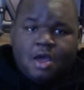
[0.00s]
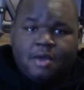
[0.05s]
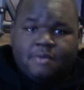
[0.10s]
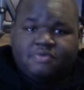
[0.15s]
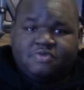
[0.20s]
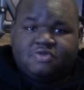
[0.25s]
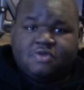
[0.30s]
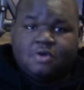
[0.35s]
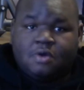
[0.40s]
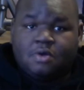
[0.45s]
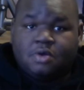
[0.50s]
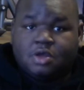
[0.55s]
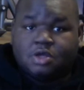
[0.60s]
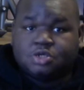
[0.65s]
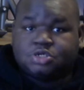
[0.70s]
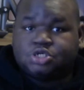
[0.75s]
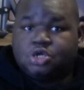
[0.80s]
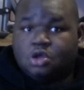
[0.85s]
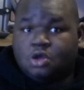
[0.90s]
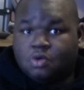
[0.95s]
So it
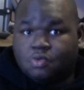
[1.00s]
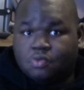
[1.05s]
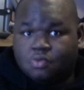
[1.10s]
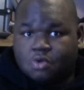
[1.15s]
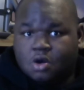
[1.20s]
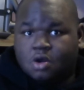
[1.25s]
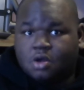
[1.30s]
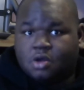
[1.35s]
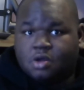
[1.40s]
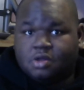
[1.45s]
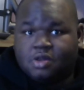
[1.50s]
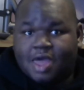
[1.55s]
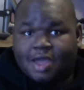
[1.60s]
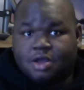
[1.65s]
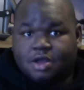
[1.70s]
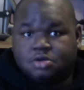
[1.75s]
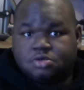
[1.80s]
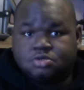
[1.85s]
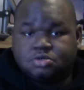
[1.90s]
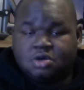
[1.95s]
should work like
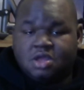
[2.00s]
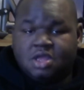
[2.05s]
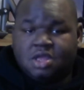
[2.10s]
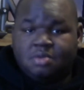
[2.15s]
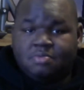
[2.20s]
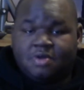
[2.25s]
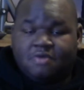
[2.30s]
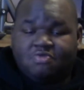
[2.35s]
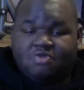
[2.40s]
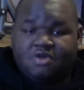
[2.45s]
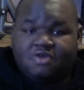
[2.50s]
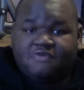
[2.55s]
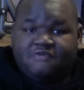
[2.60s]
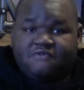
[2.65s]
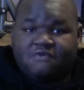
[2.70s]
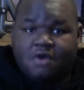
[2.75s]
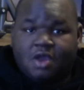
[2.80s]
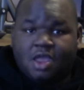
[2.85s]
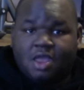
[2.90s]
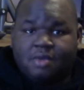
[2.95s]
a dream in this
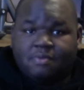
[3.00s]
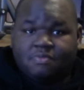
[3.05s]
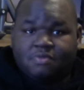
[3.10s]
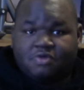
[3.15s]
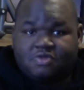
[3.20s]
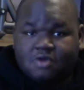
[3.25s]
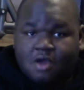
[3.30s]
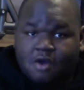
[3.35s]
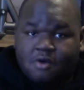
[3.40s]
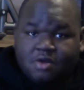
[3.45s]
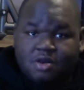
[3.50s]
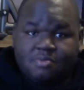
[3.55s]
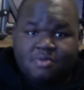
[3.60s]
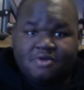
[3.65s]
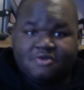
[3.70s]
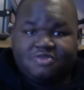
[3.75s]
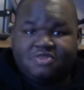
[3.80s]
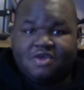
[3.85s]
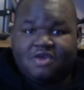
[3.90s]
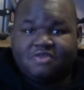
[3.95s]
frame. It's already
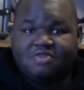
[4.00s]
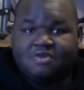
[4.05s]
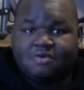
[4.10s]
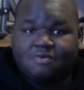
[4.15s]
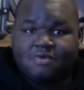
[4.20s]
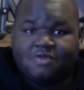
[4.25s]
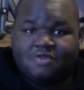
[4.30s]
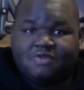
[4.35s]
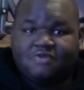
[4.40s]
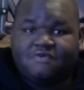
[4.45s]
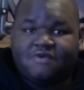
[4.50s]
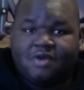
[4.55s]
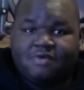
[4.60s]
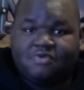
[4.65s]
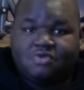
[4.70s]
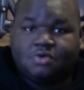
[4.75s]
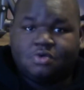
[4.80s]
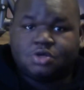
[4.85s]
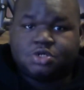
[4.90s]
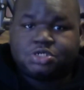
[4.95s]
been tested with this frame,
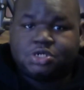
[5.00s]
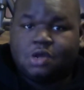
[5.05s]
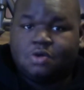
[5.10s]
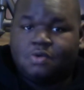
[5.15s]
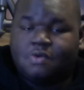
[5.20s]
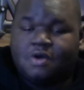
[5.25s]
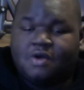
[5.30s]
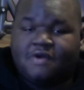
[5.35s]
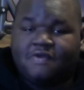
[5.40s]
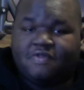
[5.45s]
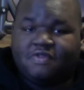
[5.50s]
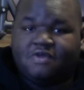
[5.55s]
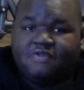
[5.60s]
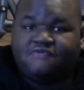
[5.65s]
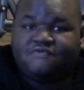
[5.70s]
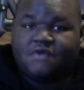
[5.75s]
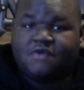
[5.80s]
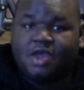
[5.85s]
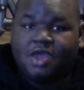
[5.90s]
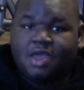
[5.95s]
so it should work in this
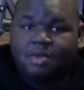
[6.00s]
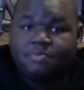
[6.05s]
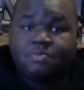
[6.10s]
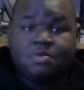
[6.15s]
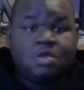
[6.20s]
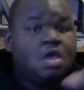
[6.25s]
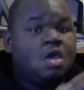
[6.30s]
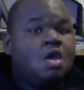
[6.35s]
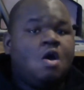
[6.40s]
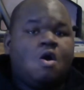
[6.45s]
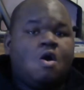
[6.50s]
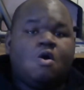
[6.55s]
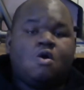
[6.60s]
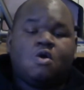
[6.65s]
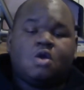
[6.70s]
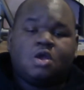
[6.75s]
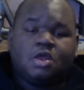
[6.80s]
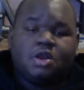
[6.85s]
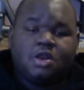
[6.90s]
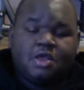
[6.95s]
frame
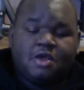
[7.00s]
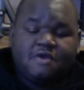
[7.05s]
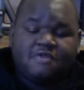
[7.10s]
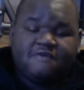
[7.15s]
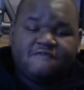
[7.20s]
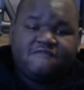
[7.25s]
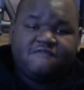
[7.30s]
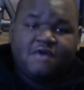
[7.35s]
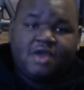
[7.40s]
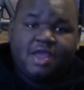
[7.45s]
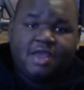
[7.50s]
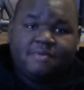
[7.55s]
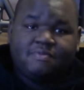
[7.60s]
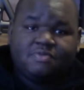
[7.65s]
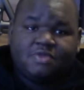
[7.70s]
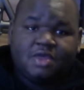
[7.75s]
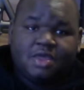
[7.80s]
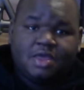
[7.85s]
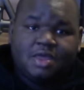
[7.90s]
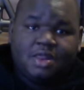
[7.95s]
or any other frame
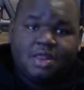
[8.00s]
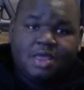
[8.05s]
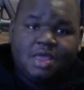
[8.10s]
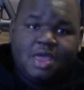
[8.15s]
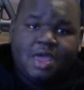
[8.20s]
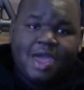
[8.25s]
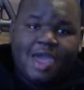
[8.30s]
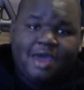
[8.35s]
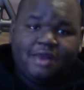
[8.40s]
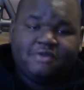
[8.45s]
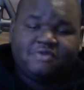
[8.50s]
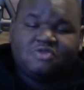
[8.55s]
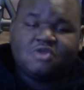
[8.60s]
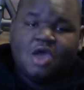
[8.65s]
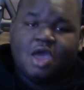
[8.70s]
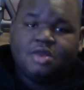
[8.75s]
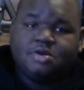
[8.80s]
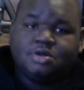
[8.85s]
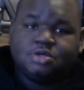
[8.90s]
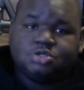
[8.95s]
that I
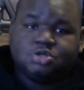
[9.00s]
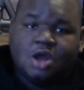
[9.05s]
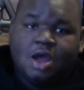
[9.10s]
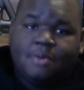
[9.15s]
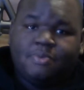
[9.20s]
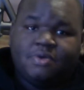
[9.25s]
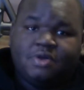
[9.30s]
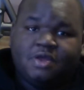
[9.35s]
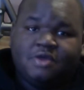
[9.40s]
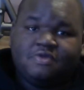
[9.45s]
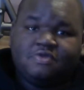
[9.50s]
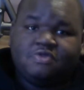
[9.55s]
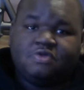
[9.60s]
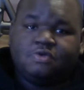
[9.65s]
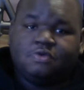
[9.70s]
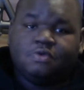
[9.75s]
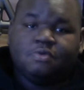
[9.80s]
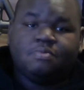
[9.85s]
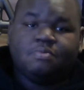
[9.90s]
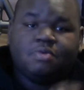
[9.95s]
decide to drop it
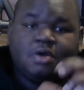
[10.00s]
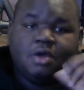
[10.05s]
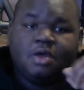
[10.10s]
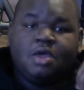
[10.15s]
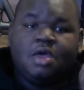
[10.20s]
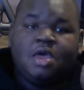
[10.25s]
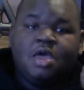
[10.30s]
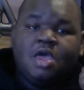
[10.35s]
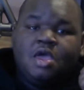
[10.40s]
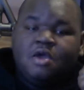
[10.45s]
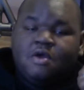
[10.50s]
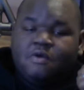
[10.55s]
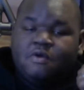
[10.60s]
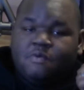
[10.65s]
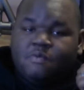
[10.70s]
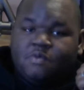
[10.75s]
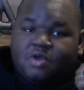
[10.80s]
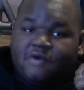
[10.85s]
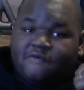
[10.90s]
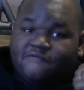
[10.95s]
into. But
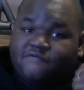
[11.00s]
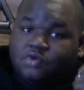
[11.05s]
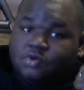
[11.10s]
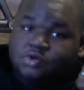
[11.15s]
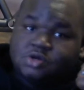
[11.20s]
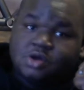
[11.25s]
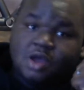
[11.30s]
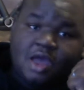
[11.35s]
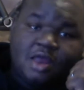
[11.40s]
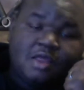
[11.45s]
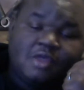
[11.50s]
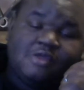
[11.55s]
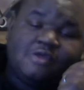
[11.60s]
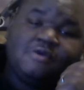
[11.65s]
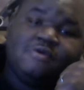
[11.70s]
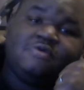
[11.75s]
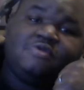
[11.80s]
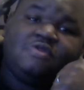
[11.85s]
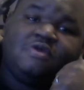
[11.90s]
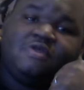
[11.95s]
if you're trying to
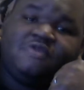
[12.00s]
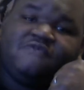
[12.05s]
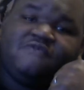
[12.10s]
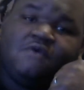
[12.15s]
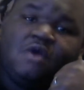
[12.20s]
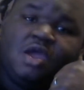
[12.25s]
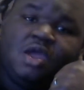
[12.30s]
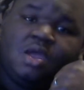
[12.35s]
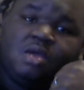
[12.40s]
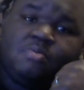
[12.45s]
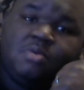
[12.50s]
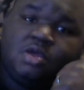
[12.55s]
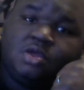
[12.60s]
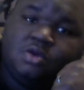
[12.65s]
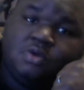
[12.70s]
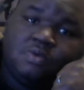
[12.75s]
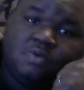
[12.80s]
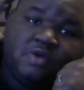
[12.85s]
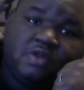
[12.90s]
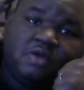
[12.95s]
use this frame and
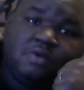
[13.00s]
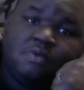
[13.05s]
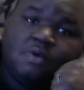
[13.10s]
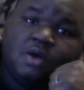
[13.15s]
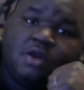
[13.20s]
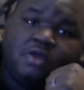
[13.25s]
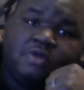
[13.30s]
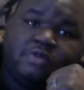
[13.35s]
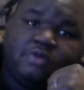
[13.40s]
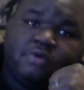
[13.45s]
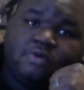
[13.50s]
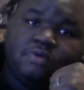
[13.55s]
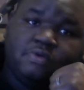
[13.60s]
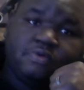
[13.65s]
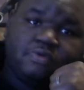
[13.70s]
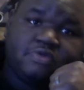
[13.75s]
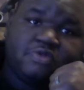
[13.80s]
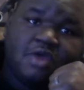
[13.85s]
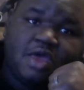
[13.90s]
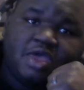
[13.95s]
you really want to
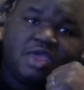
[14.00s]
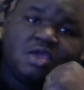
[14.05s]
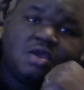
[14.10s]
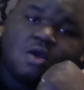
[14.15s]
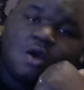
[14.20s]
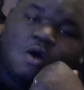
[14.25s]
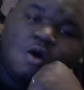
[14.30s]
use like your